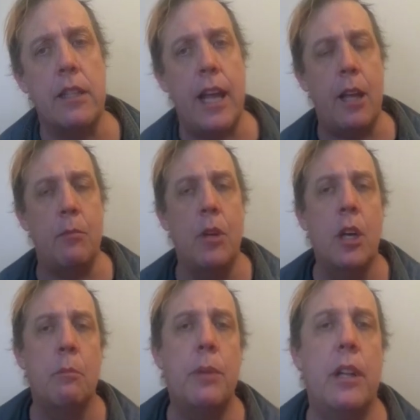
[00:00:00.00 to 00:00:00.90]
name,
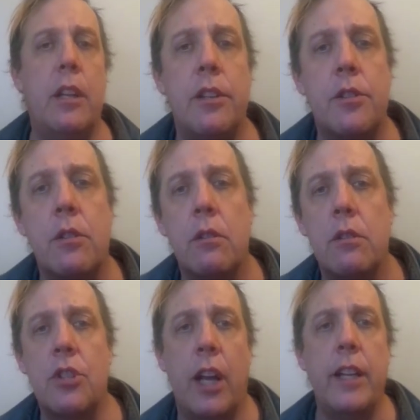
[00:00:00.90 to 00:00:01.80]
but his
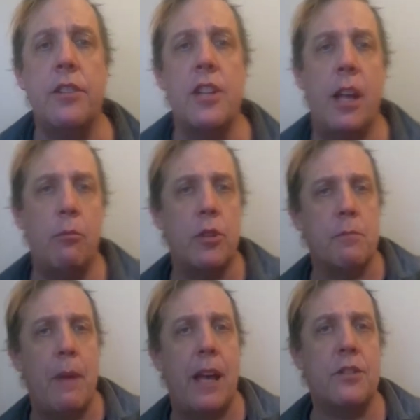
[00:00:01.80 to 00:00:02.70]
Chinese name
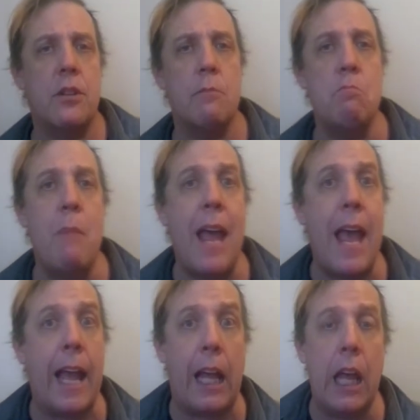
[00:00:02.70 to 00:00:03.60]
was Master
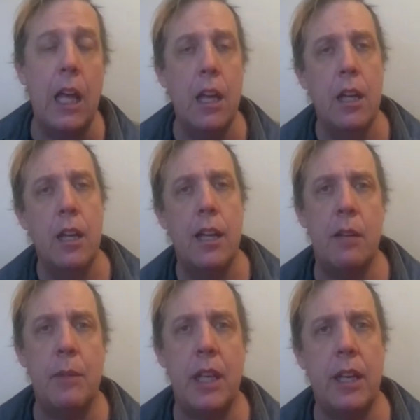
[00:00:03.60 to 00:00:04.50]
Meng,
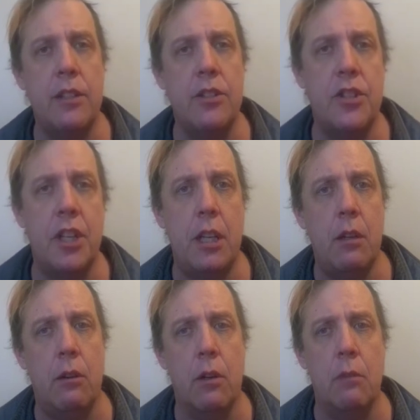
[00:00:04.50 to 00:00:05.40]
M E N
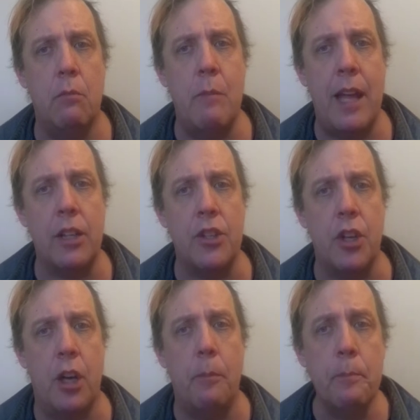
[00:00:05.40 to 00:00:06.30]
G or
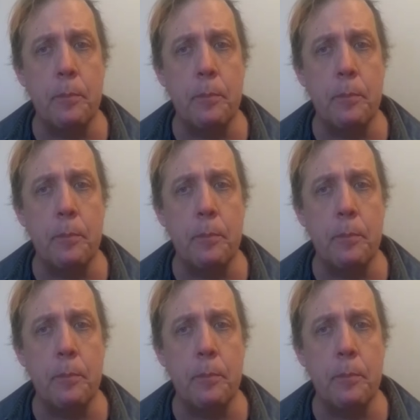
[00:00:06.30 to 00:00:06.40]
Mengzi.